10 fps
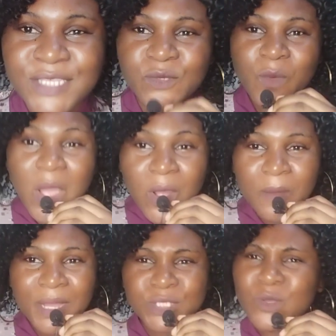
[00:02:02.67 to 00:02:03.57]
So
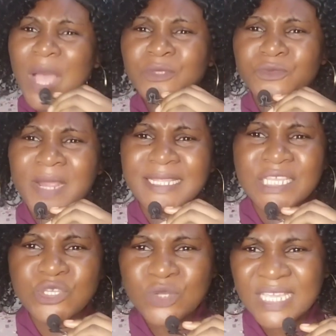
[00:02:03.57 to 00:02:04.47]
welcome back. So how to write
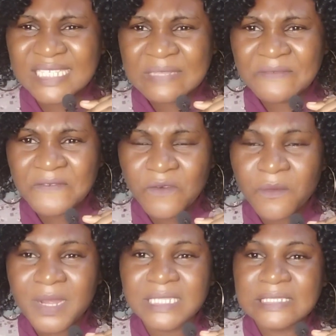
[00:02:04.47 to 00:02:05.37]
a UK CV
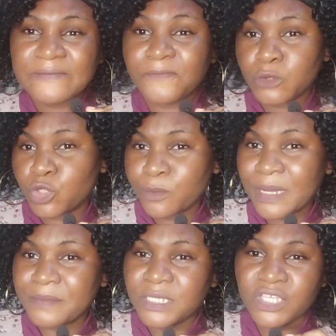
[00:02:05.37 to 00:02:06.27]
format for job
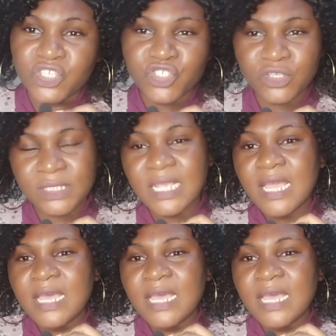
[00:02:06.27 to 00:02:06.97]
applications.